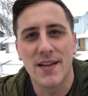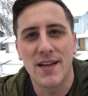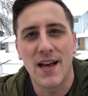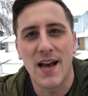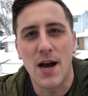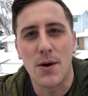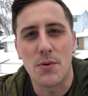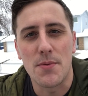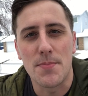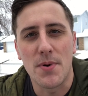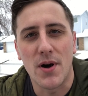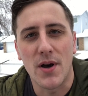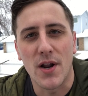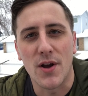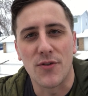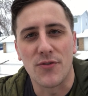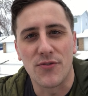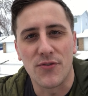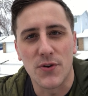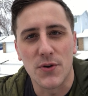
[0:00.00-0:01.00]
how we bought our
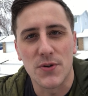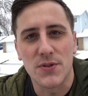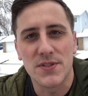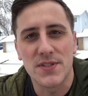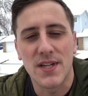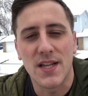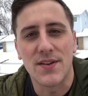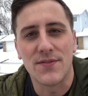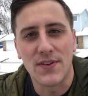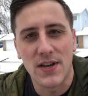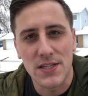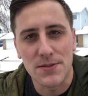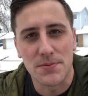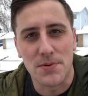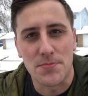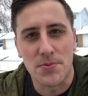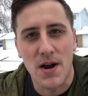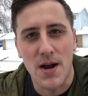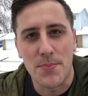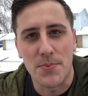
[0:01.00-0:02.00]
first investment
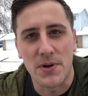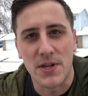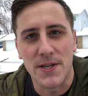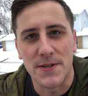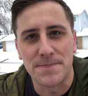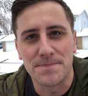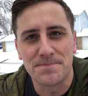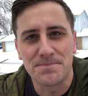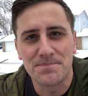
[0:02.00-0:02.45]
property.